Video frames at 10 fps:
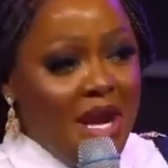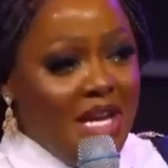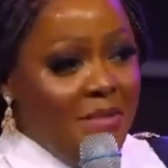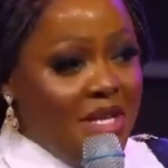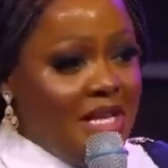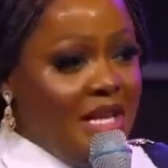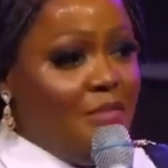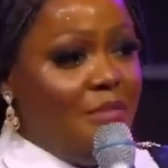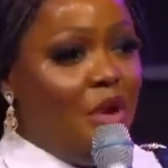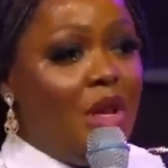my name is
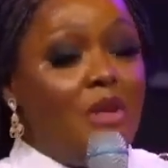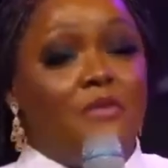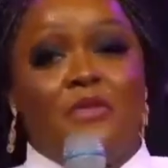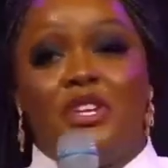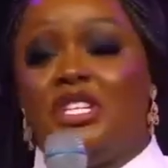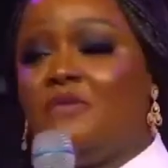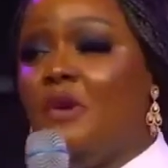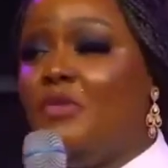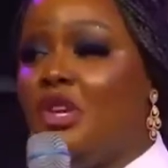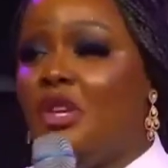Helen Paul, finished
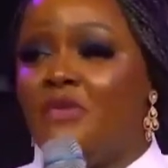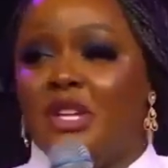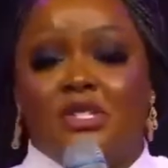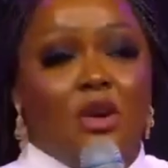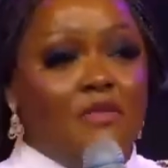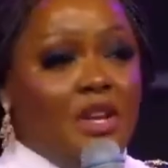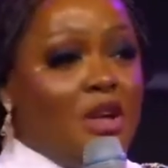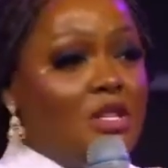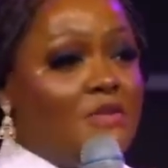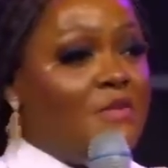from the University of
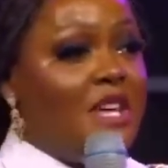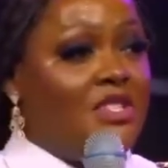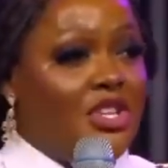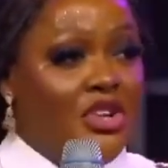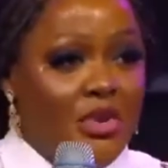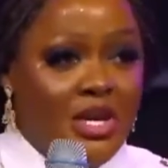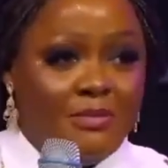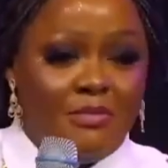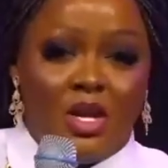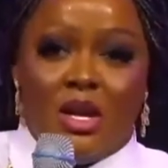Lagos, first degree.
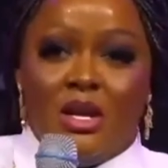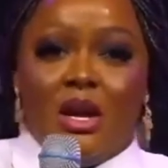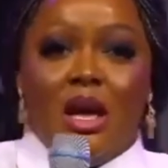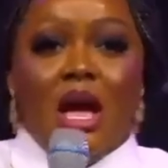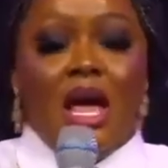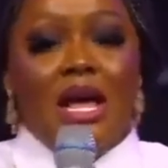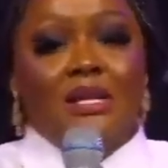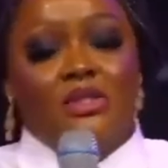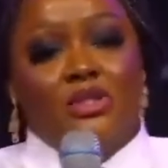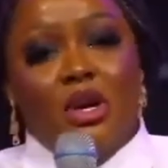And I
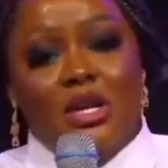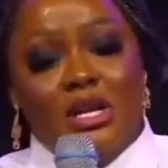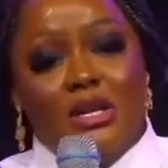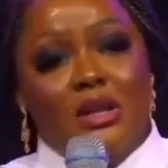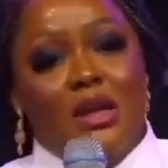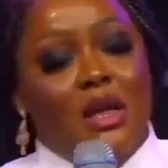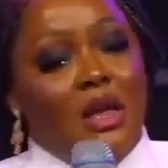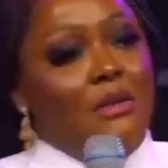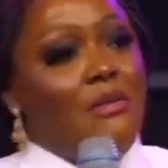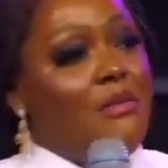studied
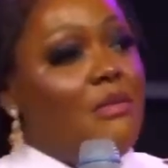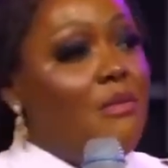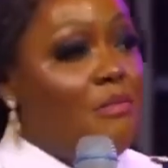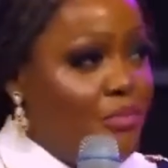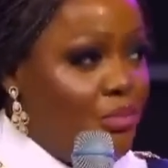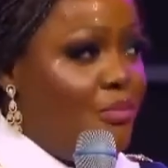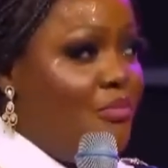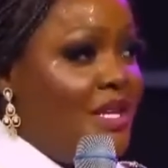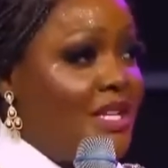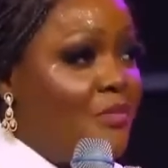
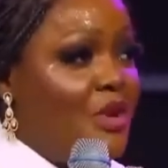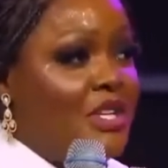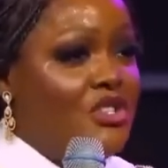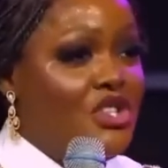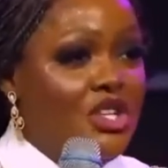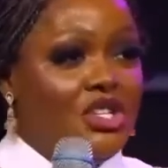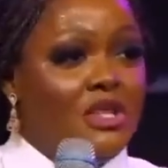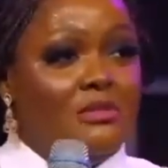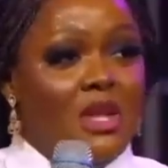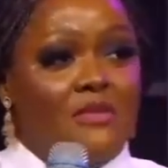basic
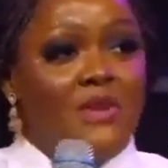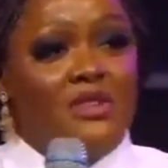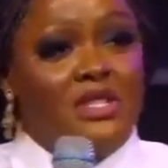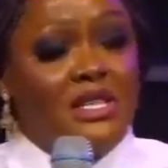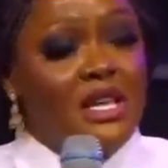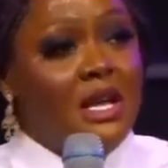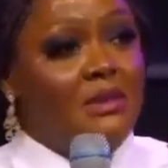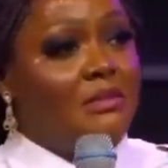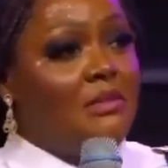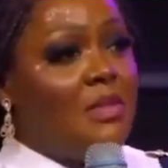presentation,
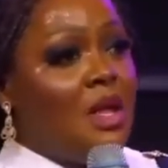FRCN,